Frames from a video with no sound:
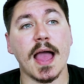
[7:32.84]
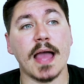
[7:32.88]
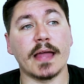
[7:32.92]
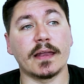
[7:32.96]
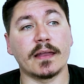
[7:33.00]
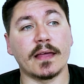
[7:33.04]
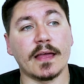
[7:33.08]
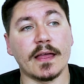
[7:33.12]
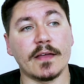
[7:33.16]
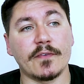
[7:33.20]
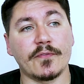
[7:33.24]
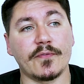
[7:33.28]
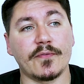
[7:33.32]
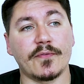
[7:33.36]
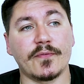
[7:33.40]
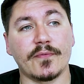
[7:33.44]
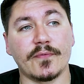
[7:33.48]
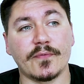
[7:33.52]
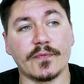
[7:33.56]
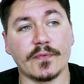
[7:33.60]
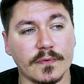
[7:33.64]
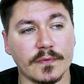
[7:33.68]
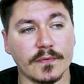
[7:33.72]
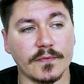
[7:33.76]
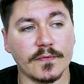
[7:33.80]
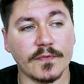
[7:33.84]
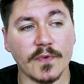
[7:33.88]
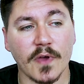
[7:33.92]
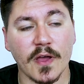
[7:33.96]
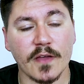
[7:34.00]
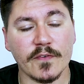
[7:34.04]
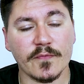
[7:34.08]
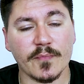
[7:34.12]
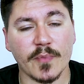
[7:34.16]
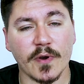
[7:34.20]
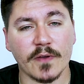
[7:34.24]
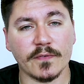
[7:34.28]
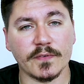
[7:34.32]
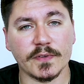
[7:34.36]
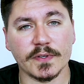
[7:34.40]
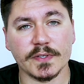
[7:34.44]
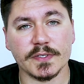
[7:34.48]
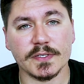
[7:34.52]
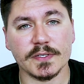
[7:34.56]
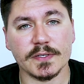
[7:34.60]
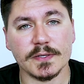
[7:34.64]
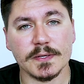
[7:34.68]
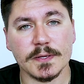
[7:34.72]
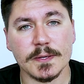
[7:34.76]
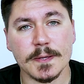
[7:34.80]
and I have 5
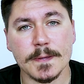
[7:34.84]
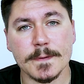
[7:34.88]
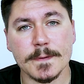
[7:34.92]
brothers.